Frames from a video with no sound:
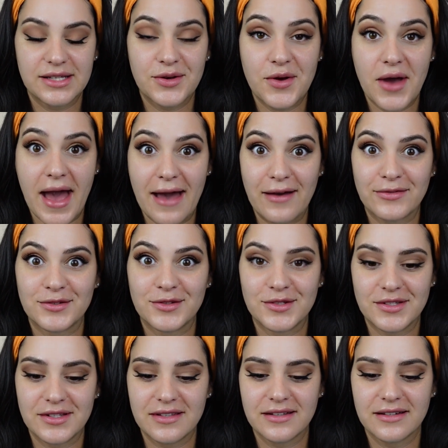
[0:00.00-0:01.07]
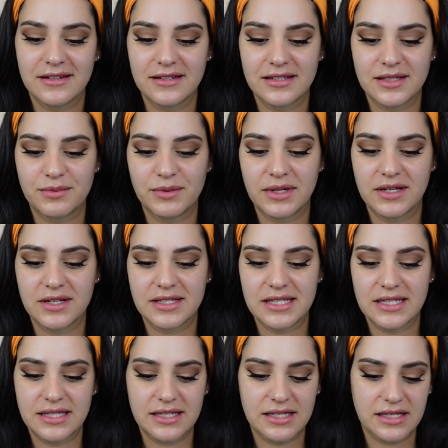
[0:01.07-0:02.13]
you have to see this because
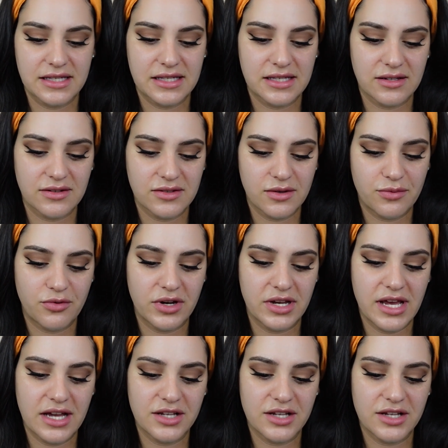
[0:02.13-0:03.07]
it's so pretty.